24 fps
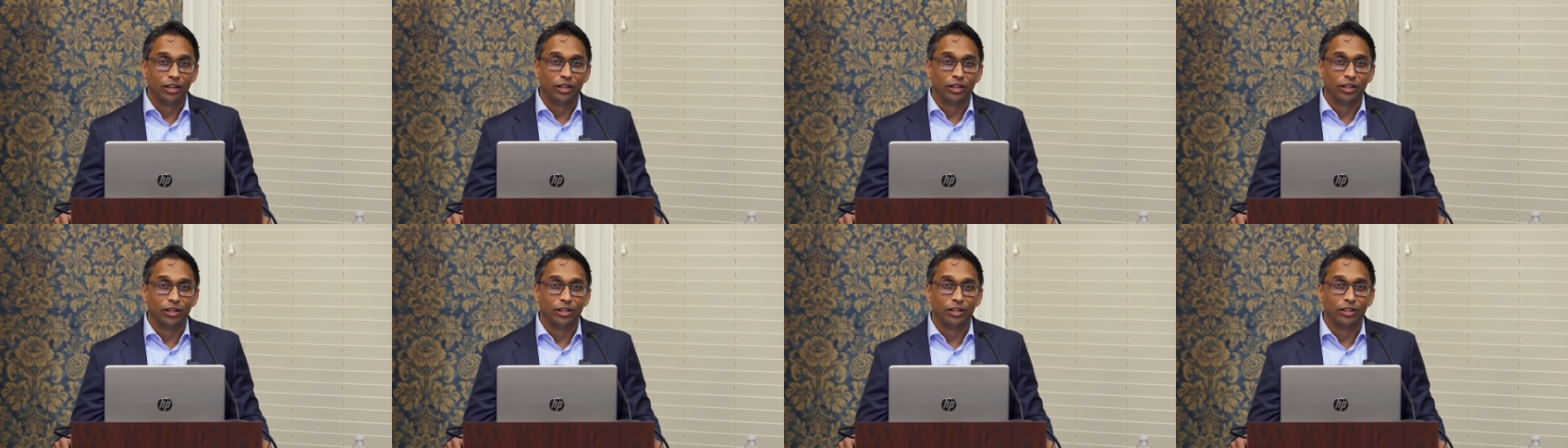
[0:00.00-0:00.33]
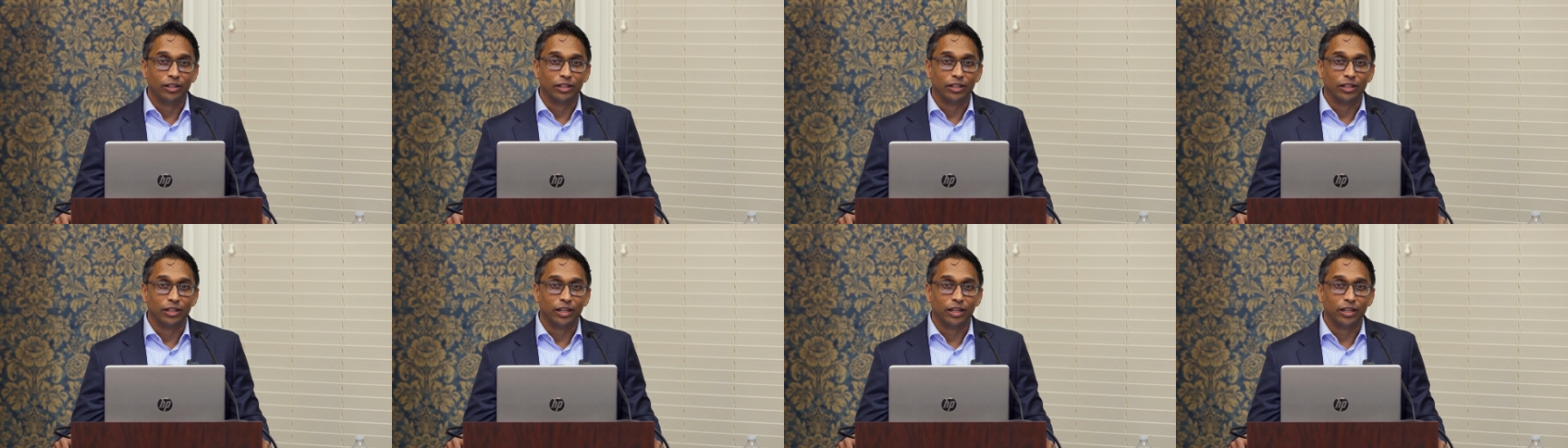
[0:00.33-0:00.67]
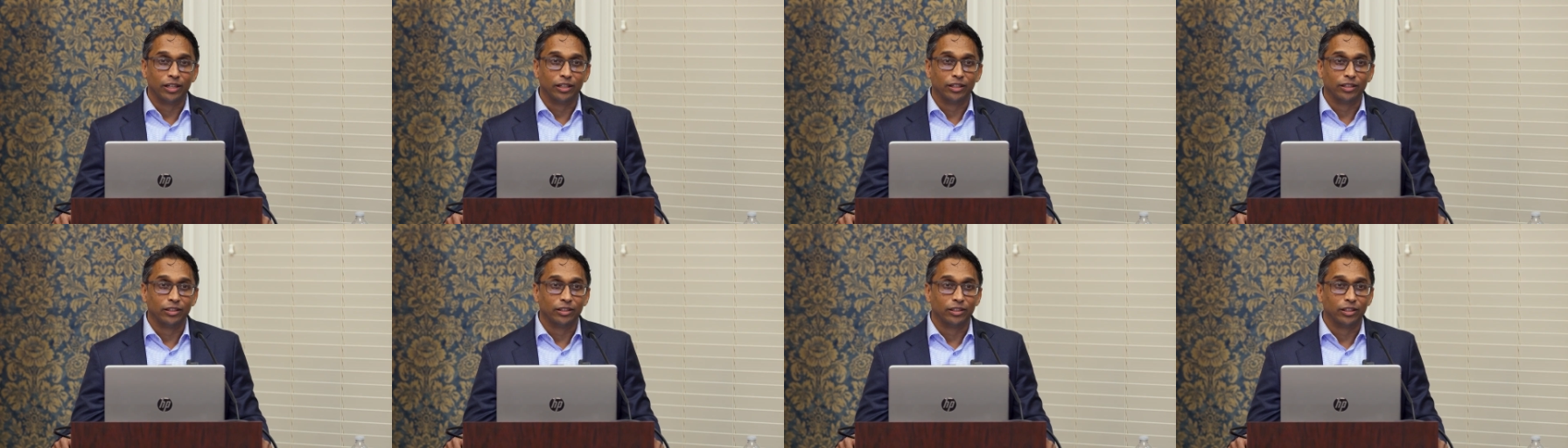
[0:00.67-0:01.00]

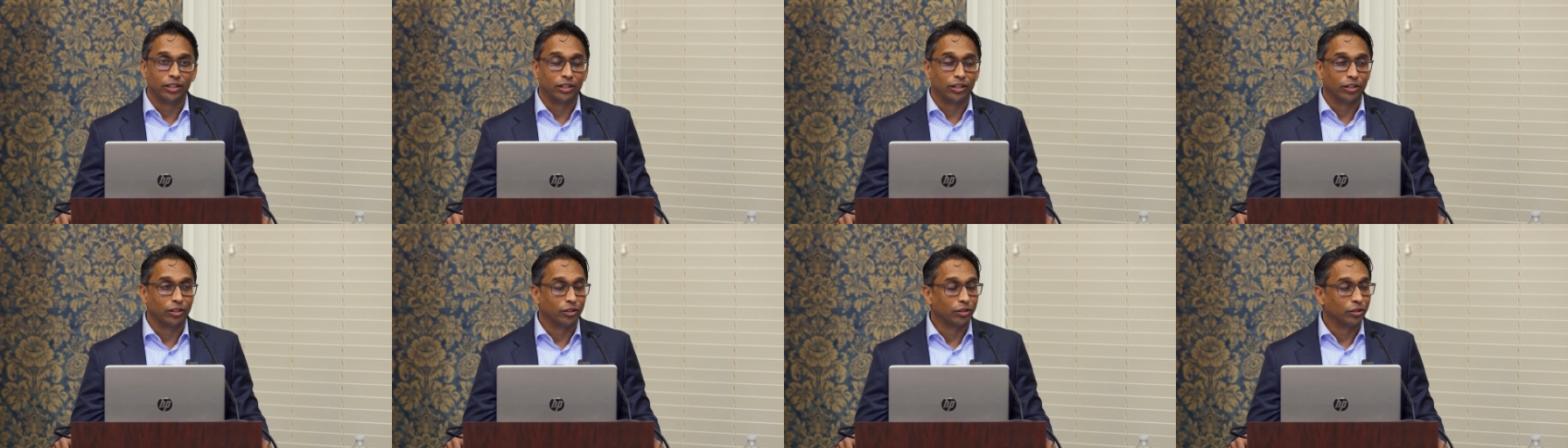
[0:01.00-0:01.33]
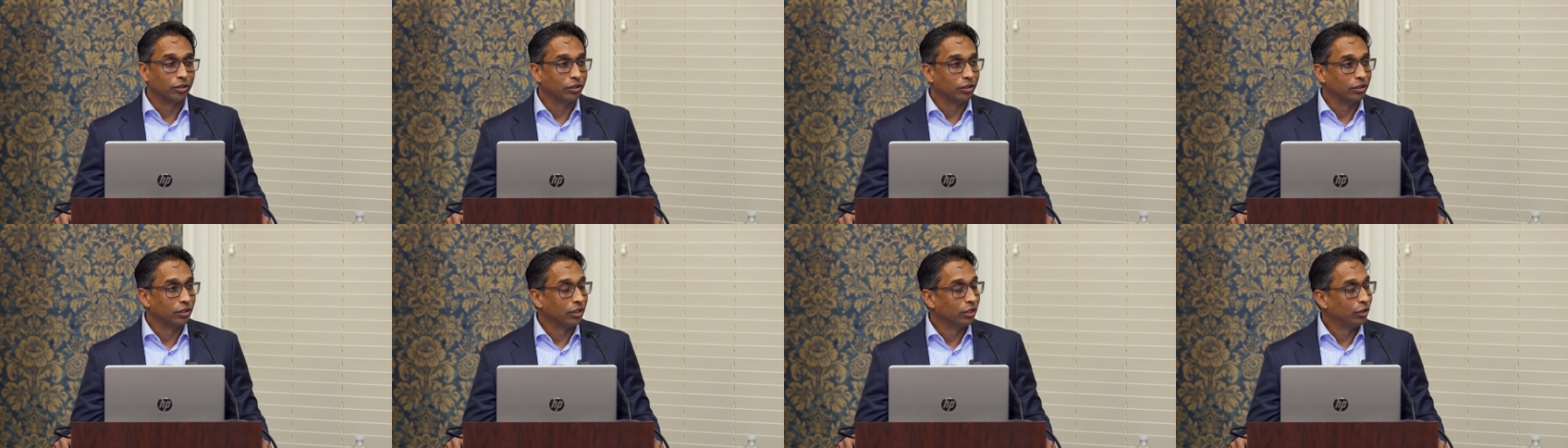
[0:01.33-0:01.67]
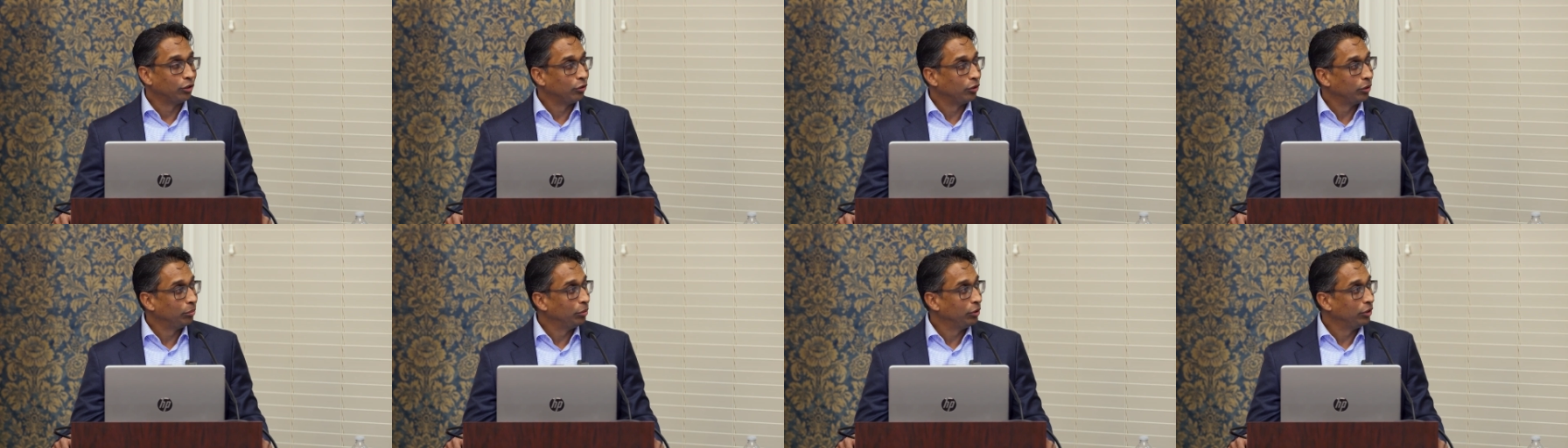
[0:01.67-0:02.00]
and their
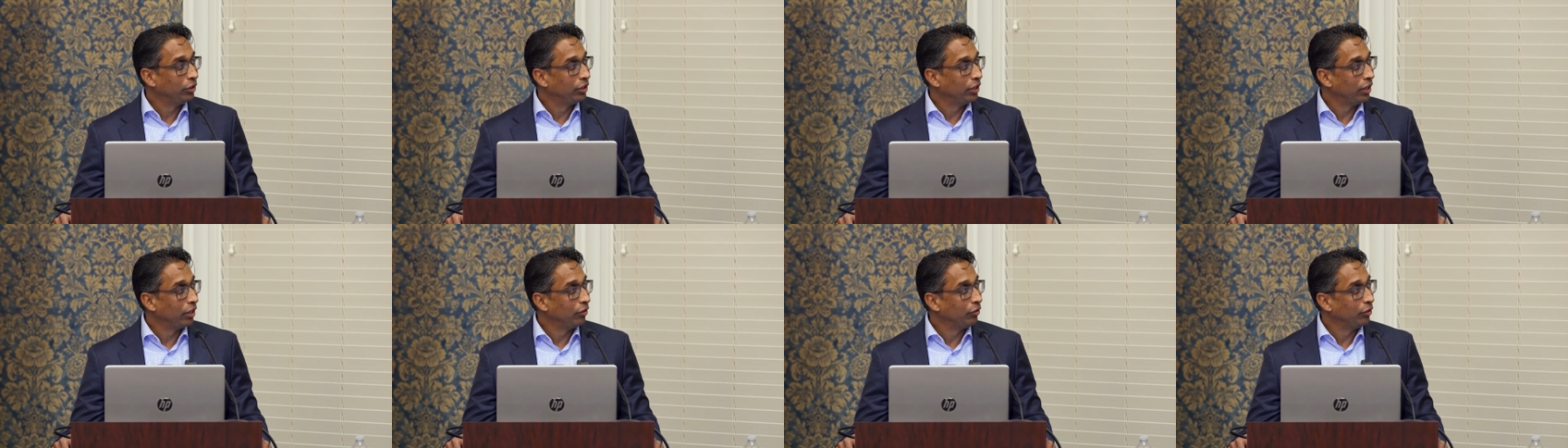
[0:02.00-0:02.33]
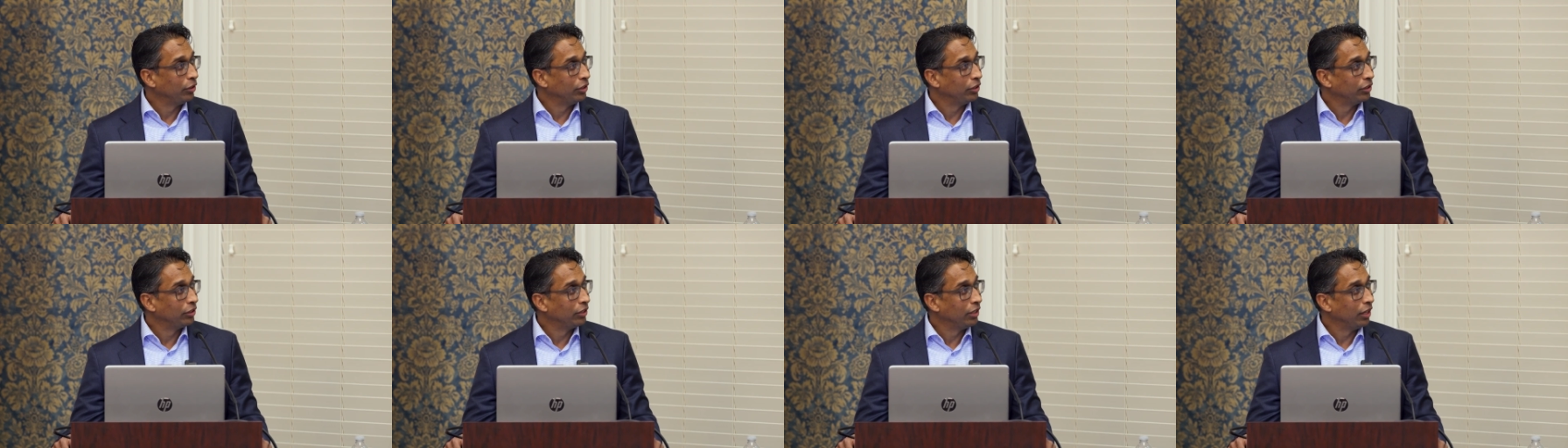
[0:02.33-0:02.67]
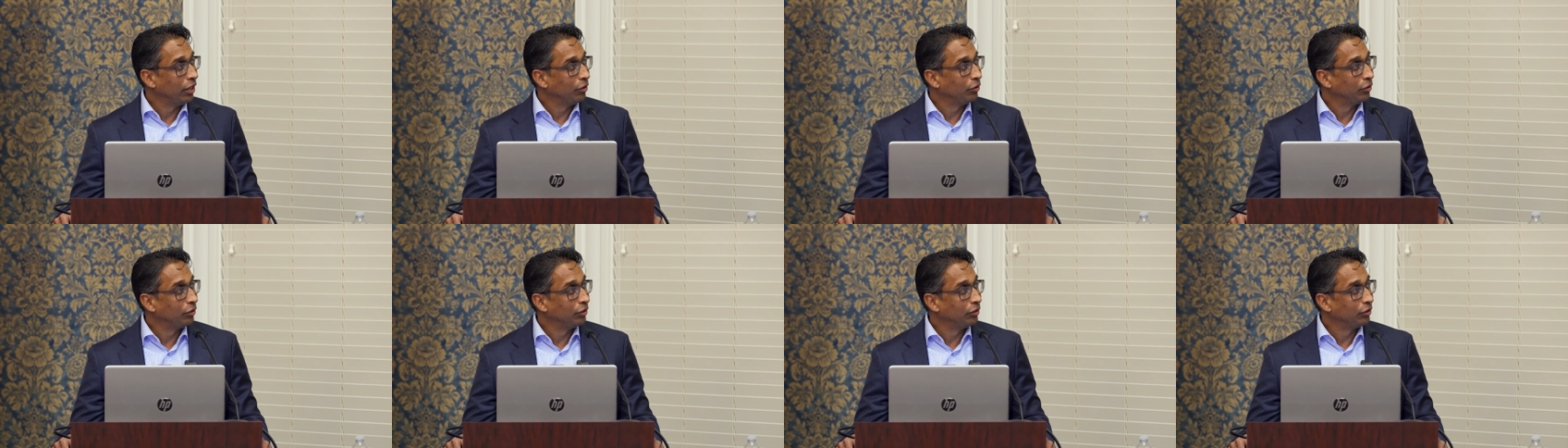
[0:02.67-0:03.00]
tributaries
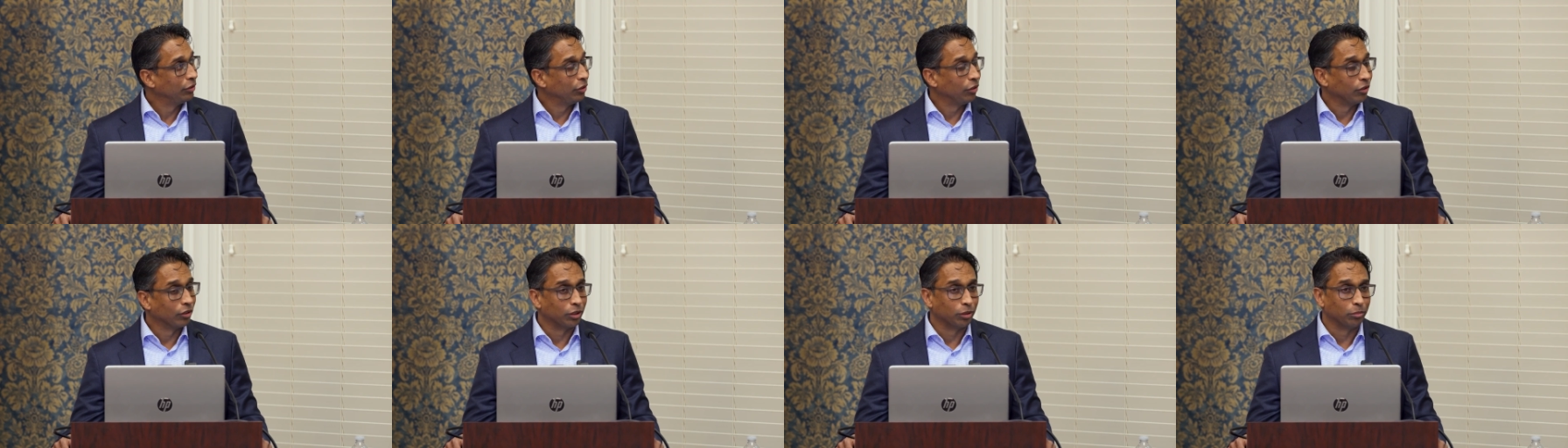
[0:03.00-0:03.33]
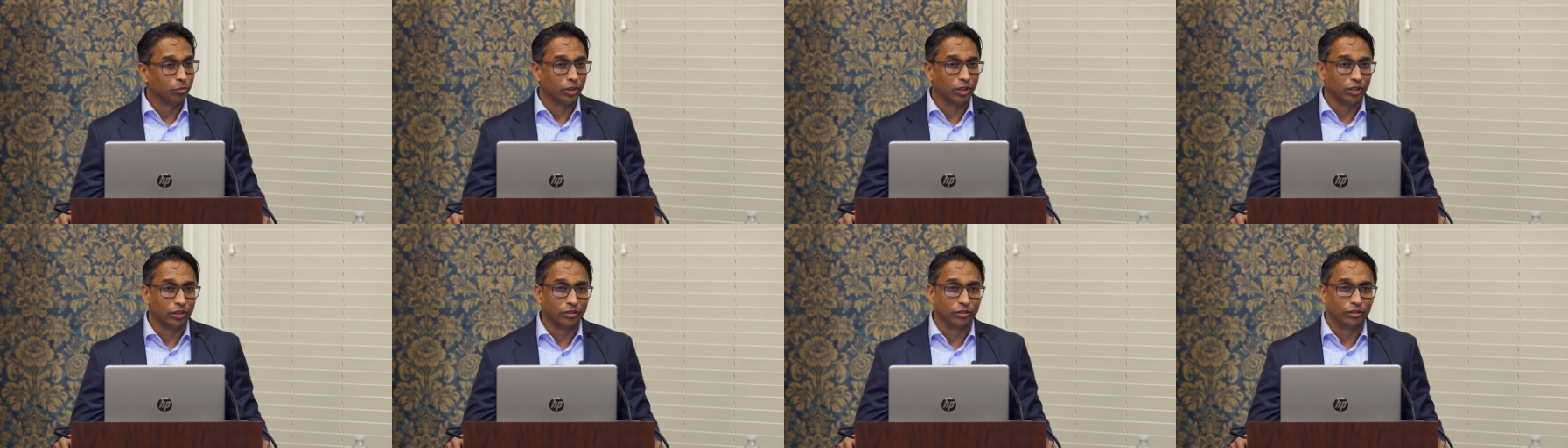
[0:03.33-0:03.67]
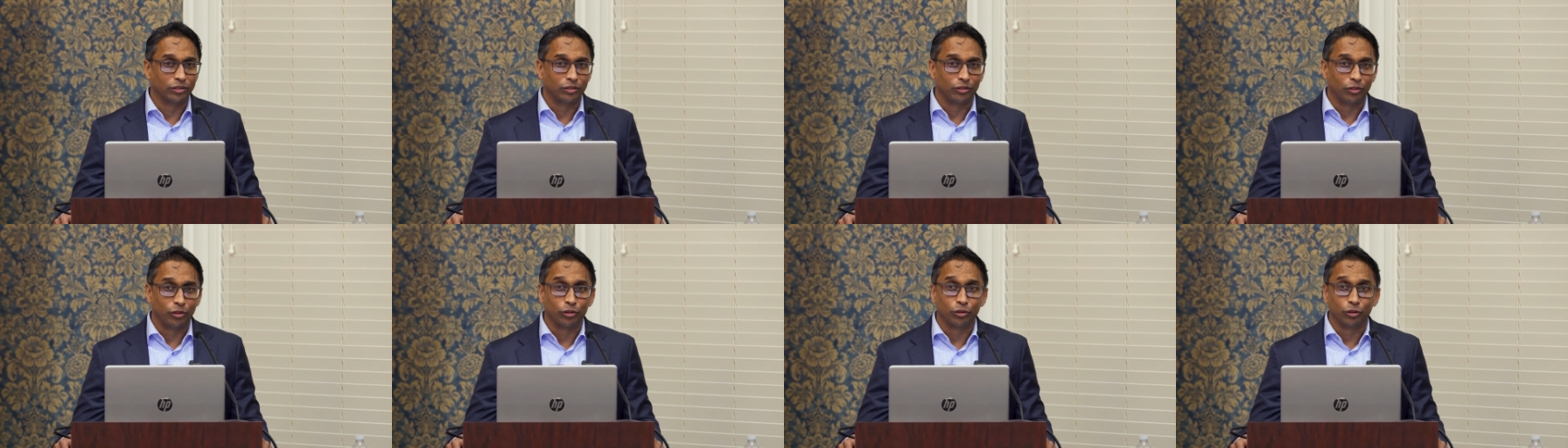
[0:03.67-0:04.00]
now talking about
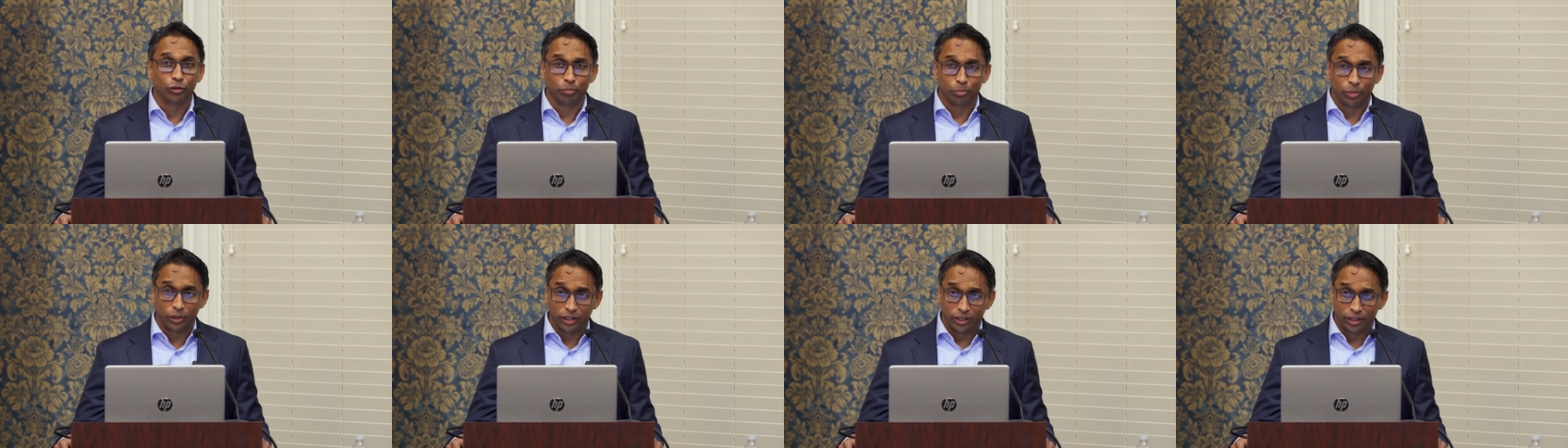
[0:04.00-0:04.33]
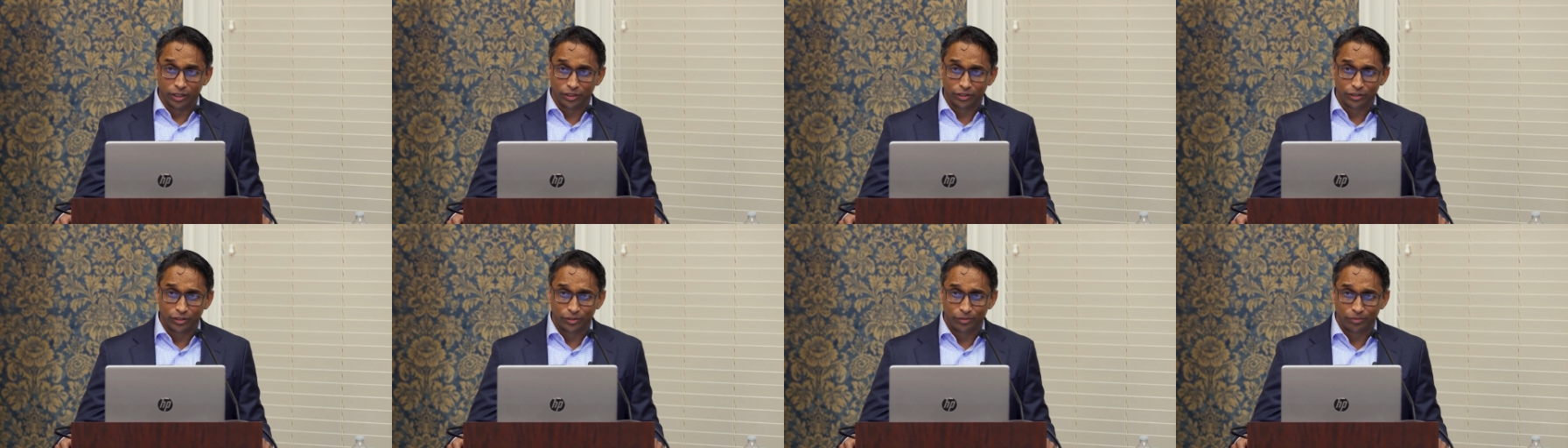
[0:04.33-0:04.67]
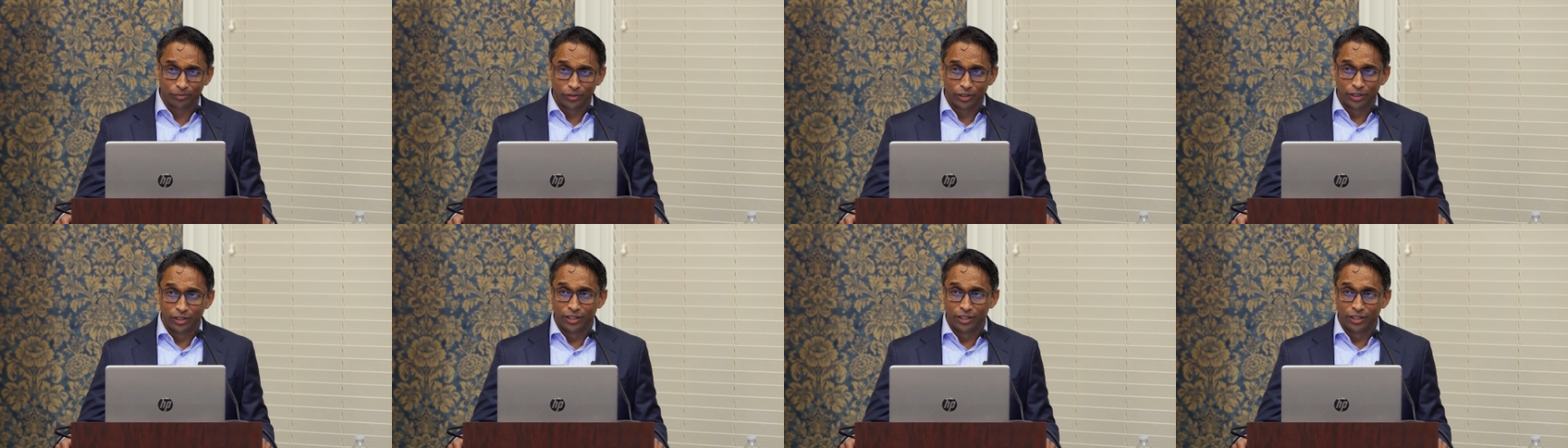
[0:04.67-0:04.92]
orthopedics?